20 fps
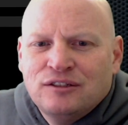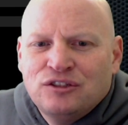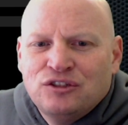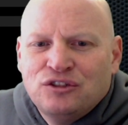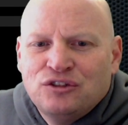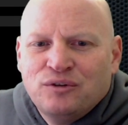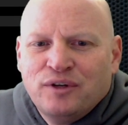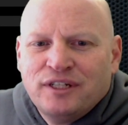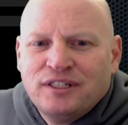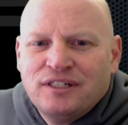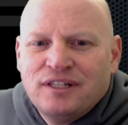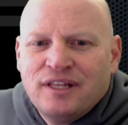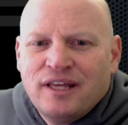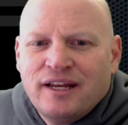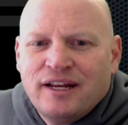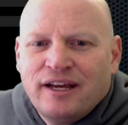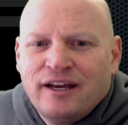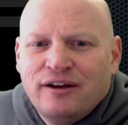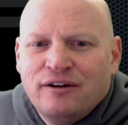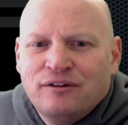Stretch
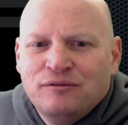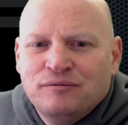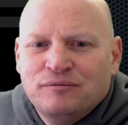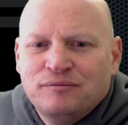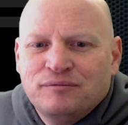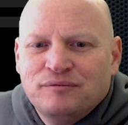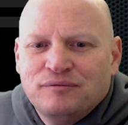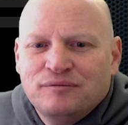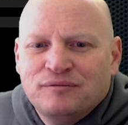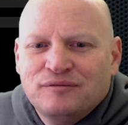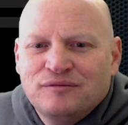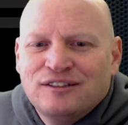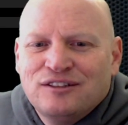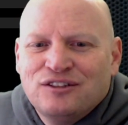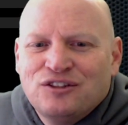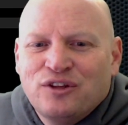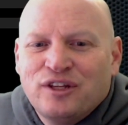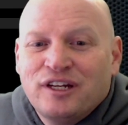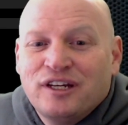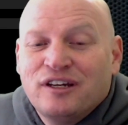that out so